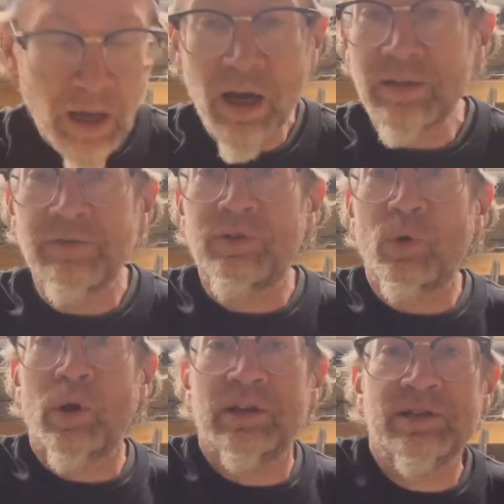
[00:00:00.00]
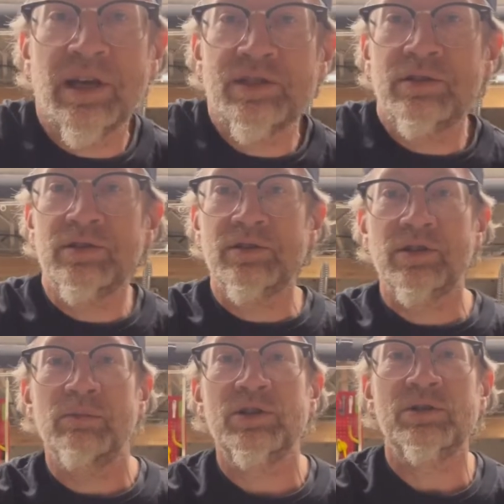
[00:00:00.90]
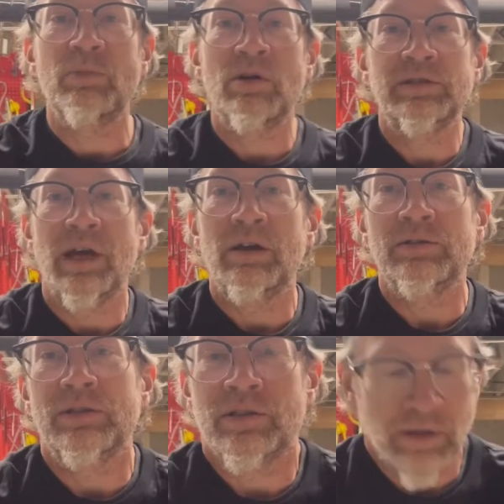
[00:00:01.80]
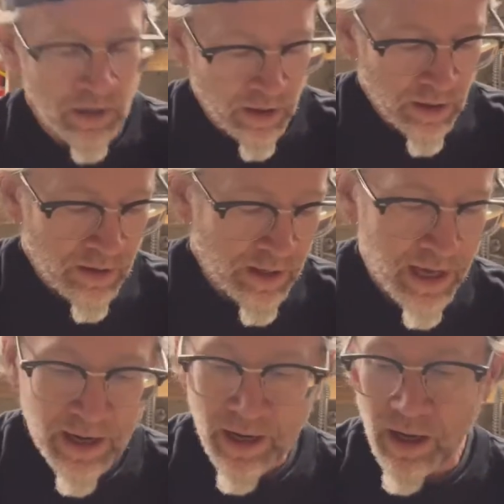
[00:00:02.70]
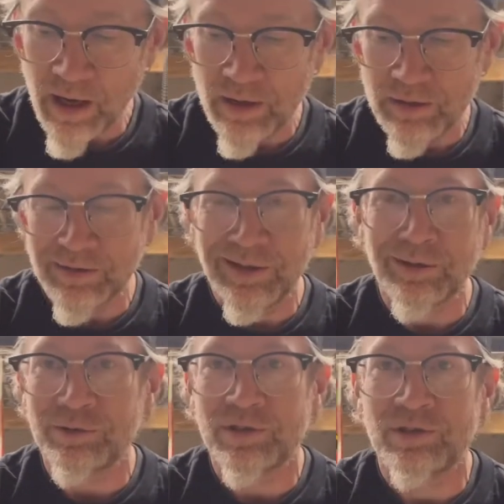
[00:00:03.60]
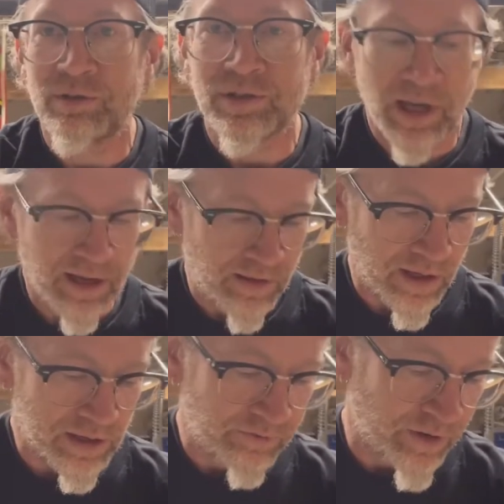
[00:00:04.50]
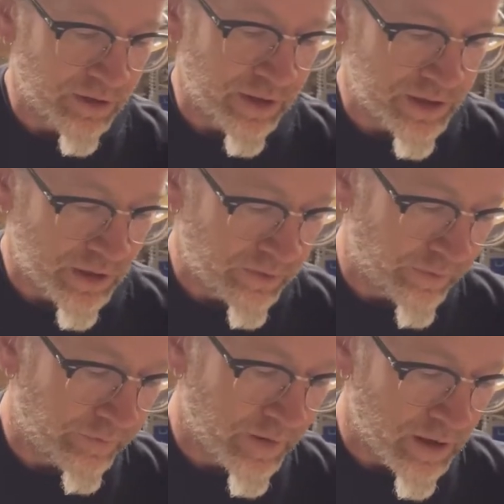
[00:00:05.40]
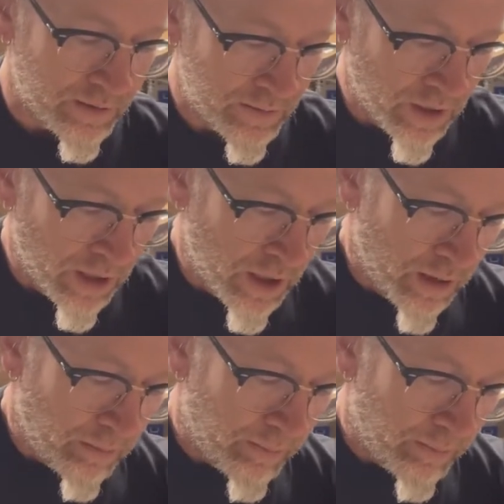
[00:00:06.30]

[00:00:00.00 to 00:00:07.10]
different organizations in some of the small towns that, you know, just do this kind of thing as a fundraiser or for fun. But